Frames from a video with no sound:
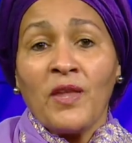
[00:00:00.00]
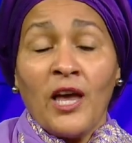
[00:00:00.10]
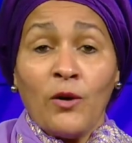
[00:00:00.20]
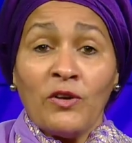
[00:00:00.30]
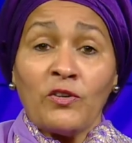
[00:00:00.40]

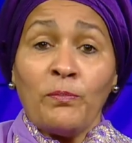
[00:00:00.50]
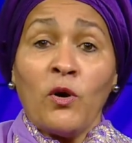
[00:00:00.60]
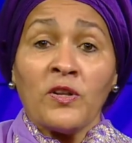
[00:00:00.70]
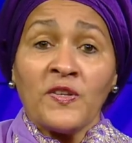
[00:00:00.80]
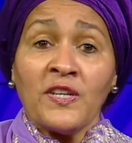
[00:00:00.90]
However,
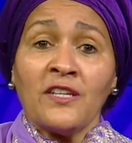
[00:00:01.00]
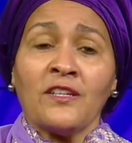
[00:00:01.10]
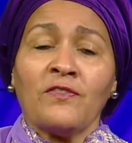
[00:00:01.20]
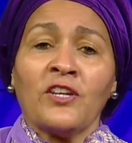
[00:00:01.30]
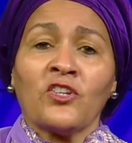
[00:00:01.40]
policy
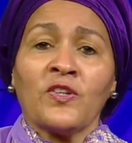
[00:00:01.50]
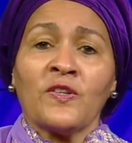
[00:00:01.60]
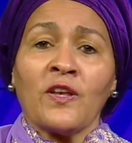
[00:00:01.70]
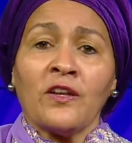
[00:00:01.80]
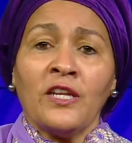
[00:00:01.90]

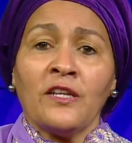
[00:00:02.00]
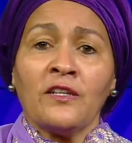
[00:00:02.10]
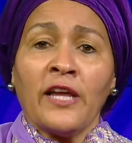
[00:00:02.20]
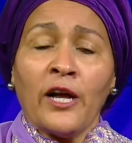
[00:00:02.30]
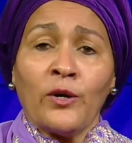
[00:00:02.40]
interventions are needed
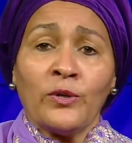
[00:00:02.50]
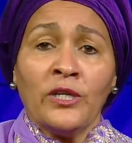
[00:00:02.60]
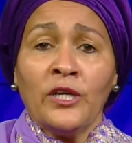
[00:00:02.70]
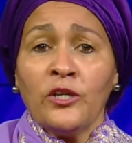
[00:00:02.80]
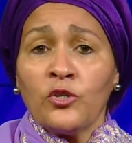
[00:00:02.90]
now
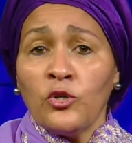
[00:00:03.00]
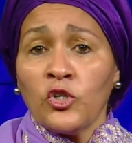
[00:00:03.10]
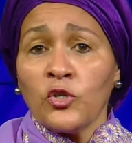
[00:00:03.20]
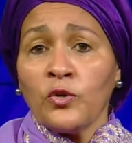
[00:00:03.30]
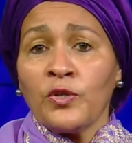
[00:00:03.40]
to
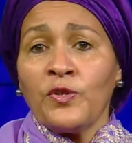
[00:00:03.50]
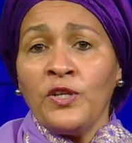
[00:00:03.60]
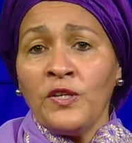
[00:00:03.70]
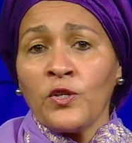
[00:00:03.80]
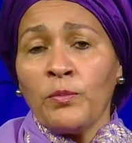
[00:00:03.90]
ensure that
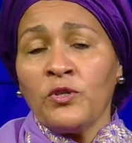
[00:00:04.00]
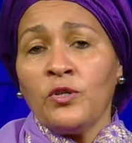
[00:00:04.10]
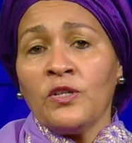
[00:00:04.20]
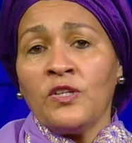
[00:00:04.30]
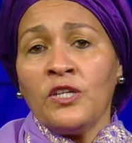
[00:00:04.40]
these
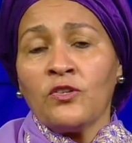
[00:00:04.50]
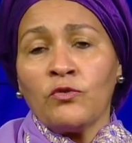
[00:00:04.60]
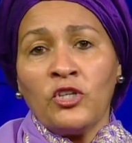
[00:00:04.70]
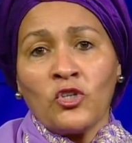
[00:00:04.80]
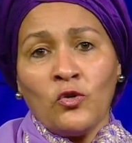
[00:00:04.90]
opportunities
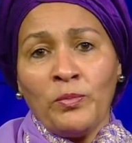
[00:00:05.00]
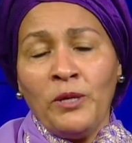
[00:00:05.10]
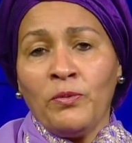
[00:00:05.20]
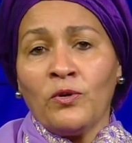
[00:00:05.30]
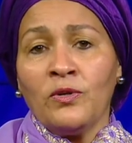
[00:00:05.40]
reach all
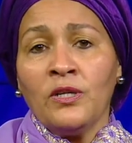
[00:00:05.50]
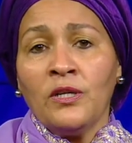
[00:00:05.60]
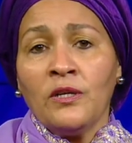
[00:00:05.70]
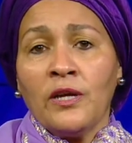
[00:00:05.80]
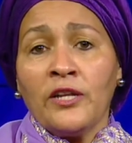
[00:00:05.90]
people
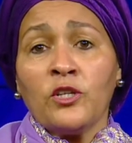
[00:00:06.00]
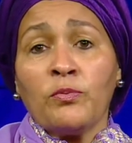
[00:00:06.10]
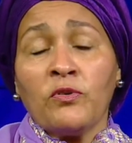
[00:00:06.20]
and to